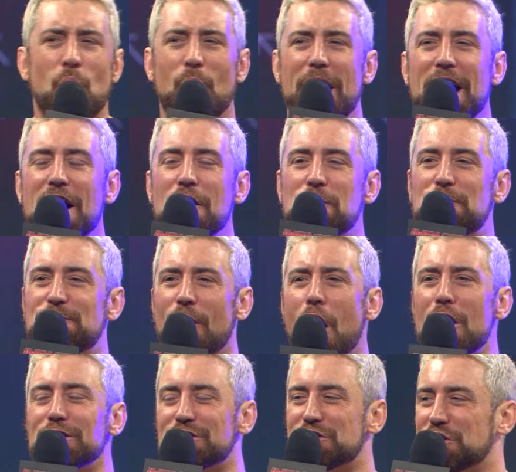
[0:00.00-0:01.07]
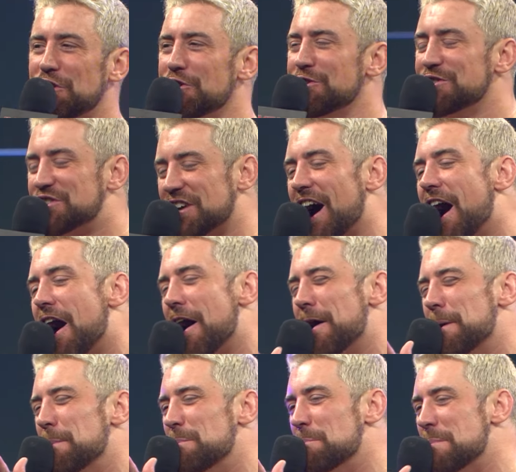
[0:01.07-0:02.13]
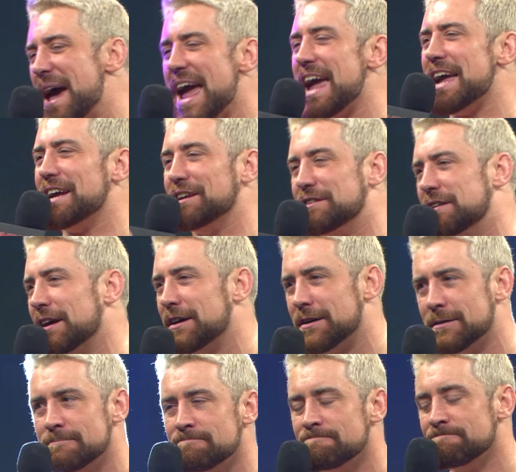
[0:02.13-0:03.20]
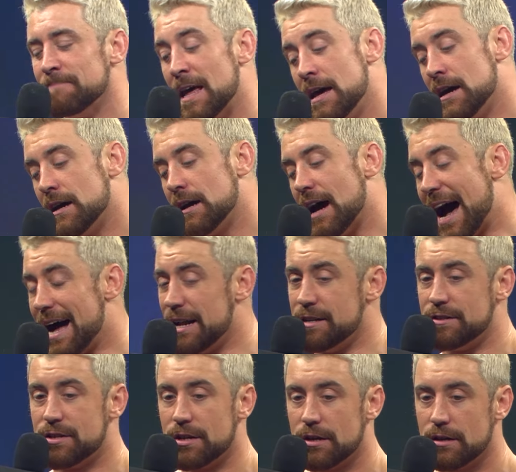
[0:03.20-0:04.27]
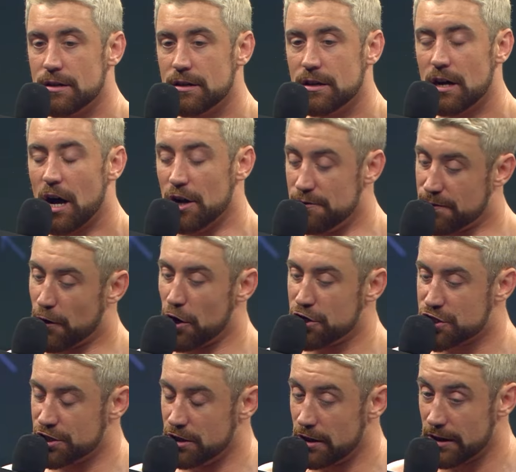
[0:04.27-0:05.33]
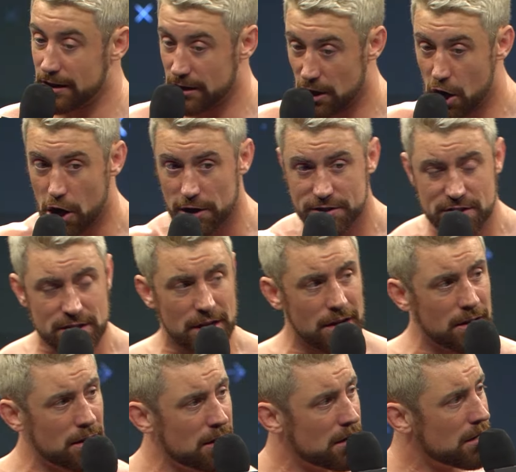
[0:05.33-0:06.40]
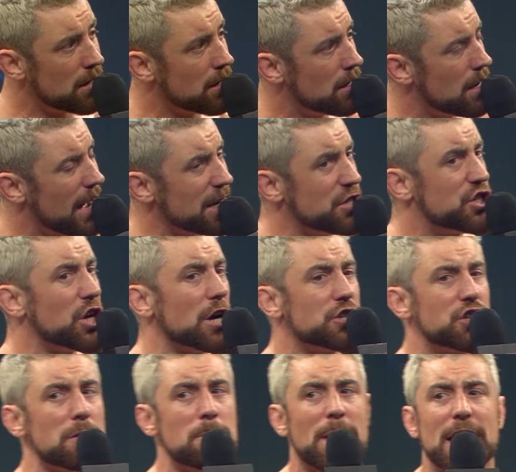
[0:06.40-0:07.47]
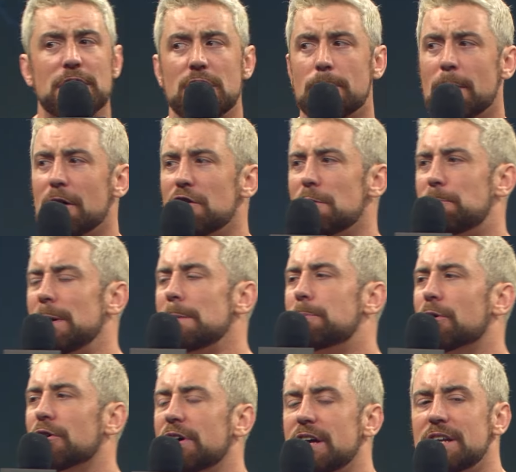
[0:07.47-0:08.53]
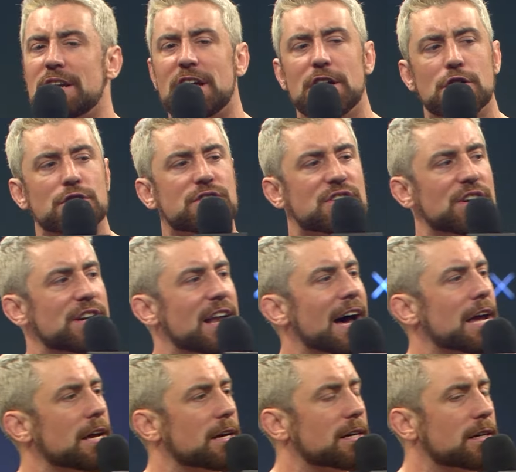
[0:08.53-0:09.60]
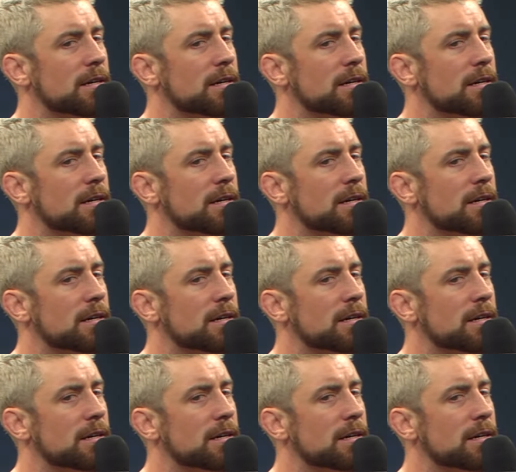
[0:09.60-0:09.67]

where fortunes are made and unfortunately lost. And judging by the amount of people in here tonight,